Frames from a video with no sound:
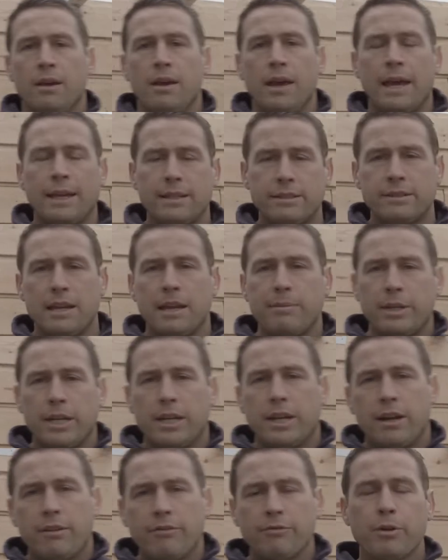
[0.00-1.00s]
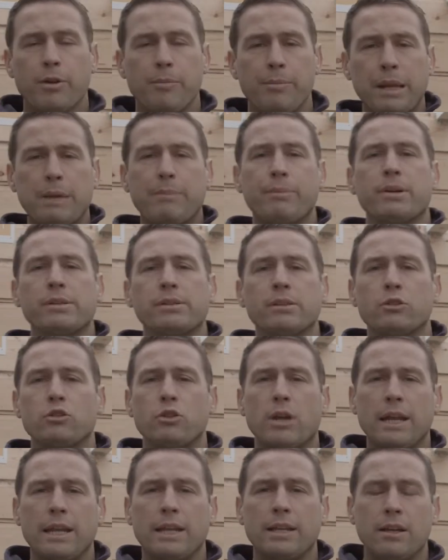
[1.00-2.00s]
Hey, it's Damien here from Complete Personal
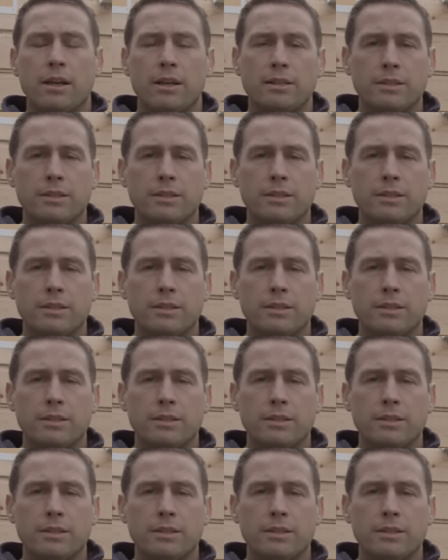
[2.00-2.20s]
Training.